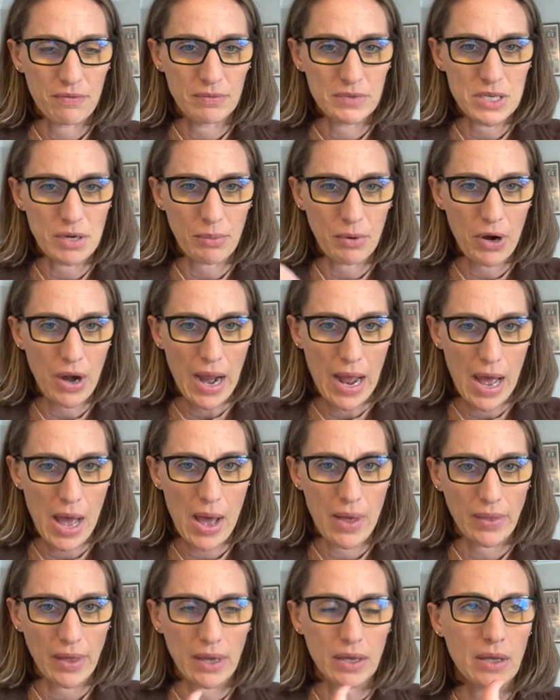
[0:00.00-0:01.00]
dimmer
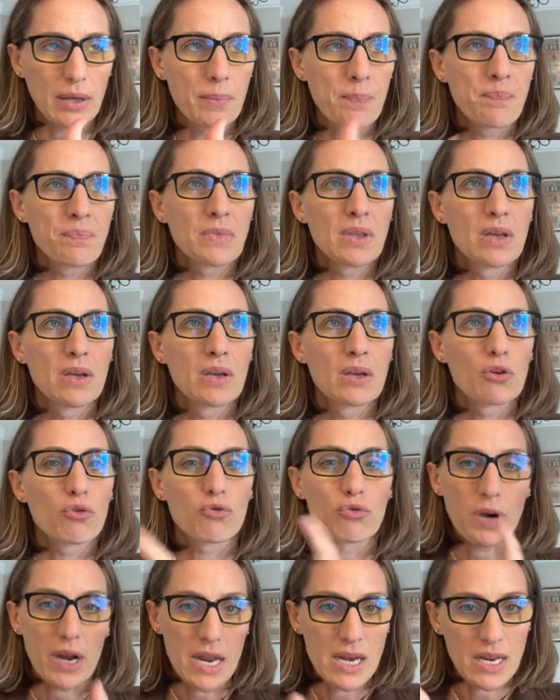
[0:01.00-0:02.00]
app, like
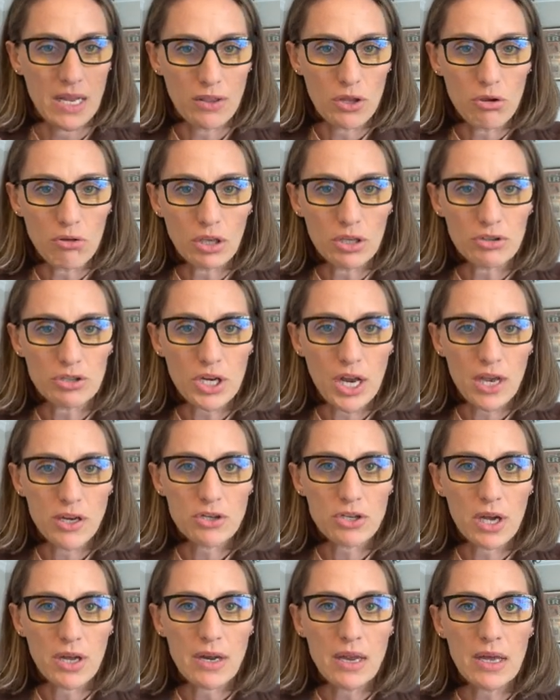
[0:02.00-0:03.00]
rating you can
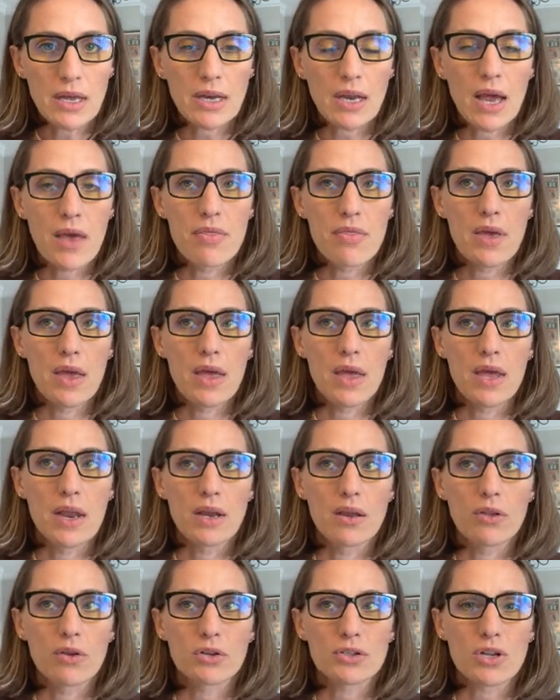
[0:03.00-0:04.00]
change on it. And
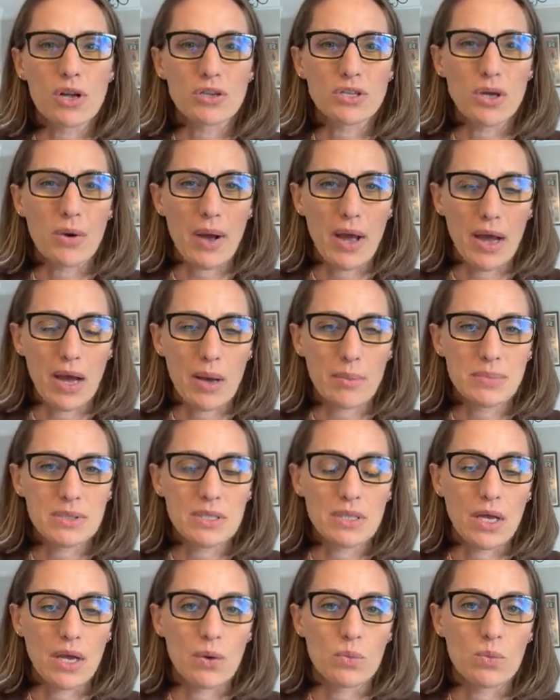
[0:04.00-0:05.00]
then there's also apps
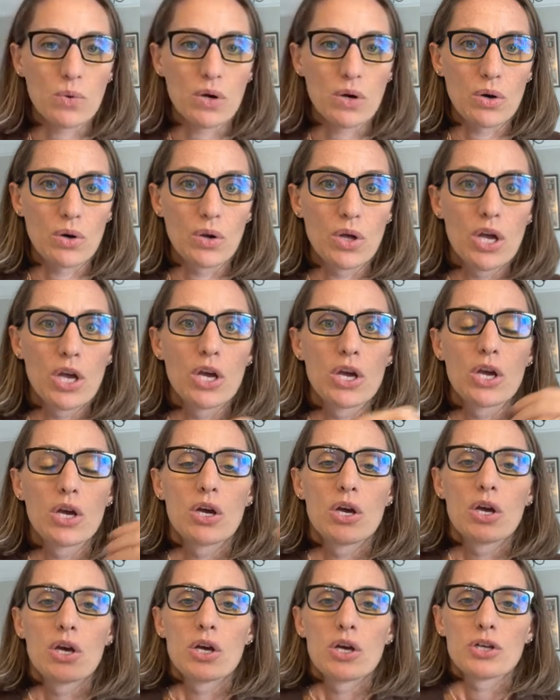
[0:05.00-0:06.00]
that will
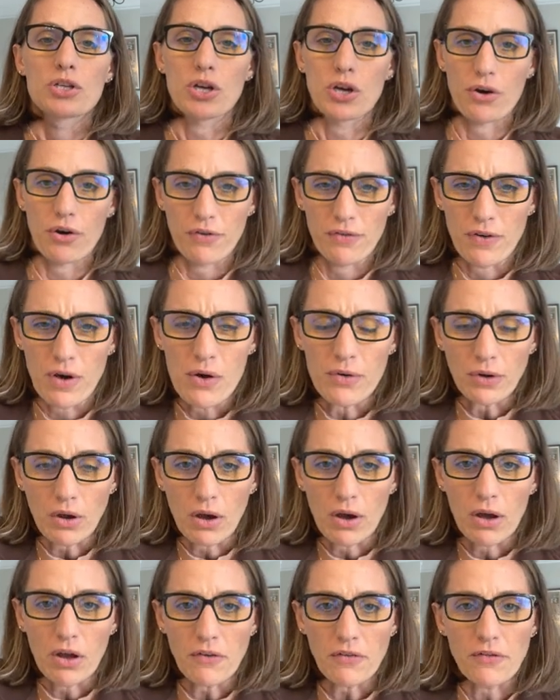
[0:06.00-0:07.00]
shut your phone
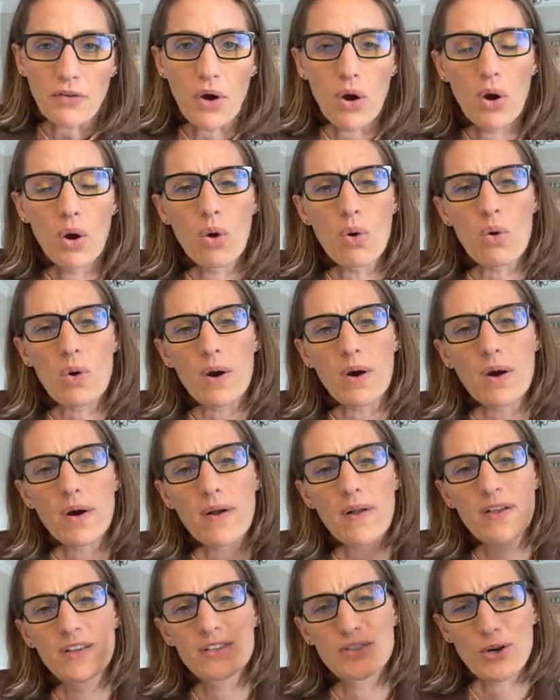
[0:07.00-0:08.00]
off
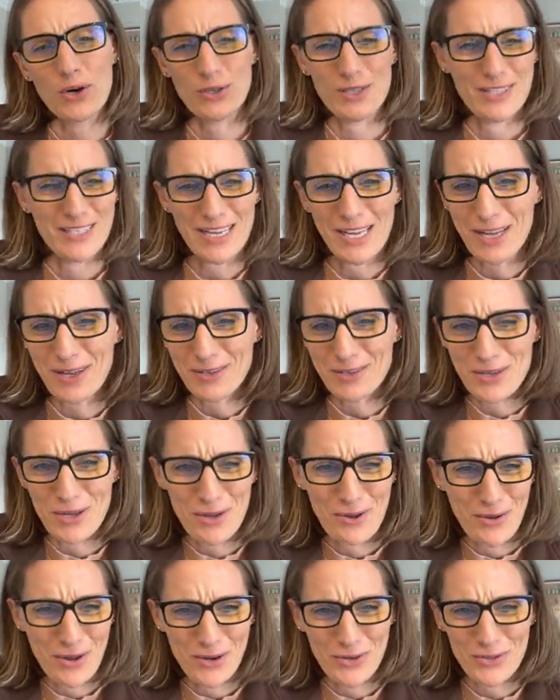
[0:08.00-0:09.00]
or start singing to
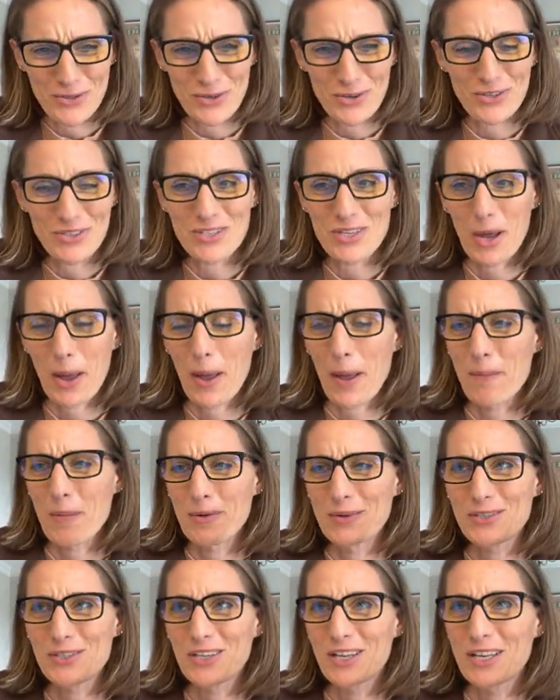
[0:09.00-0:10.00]
you at a certain time.
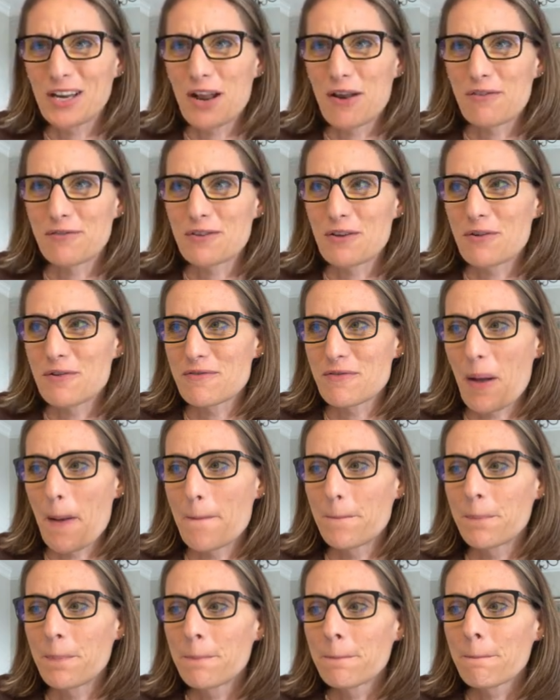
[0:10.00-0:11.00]
I was looking at a few of
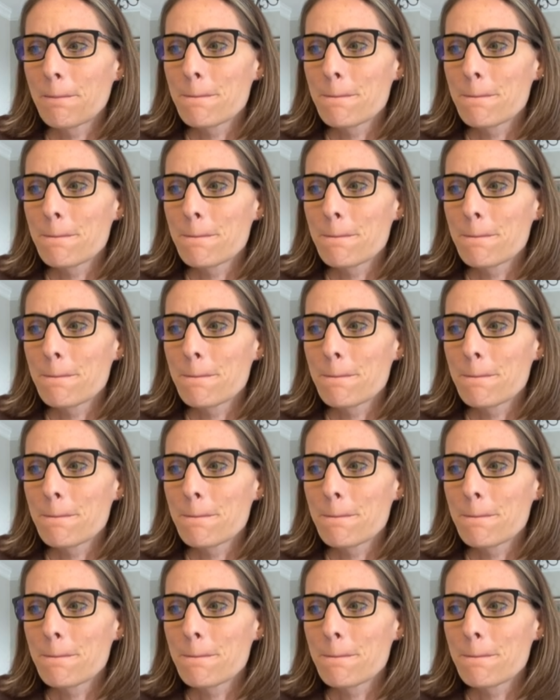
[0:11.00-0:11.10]
them